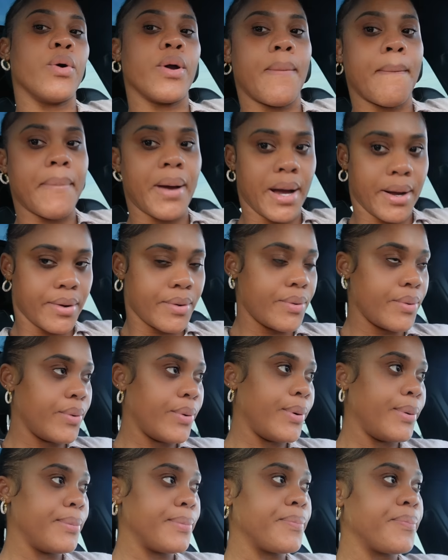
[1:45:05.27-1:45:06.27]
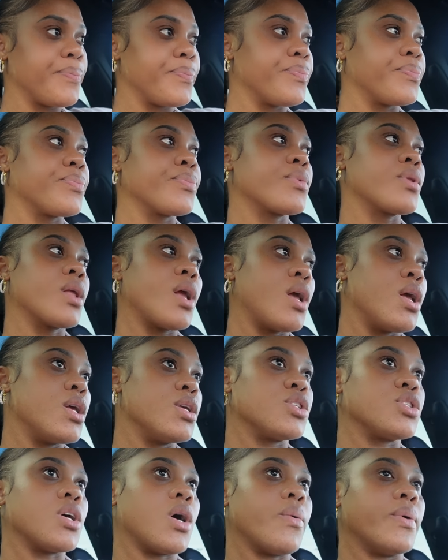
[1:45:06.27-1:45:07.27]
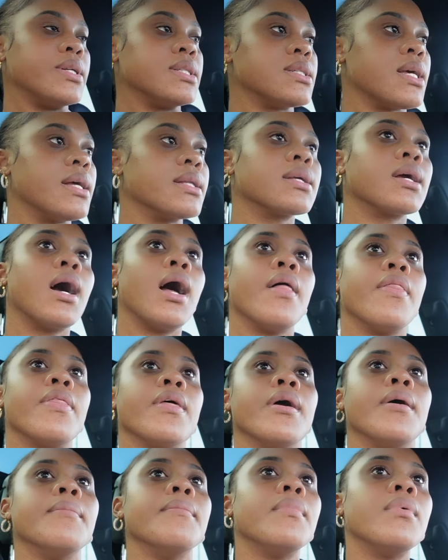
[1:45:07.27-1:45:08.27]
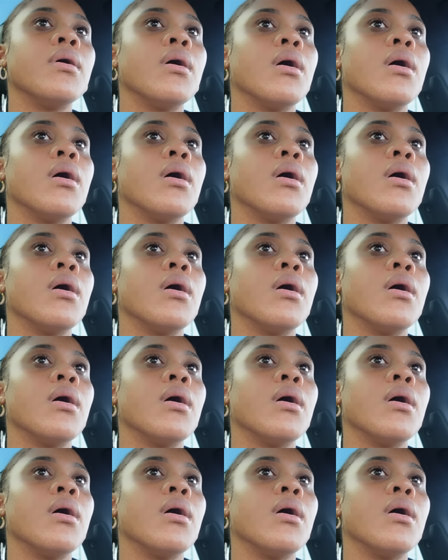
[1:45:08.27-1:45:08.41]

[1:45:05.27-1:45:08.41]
going back home so i went and got them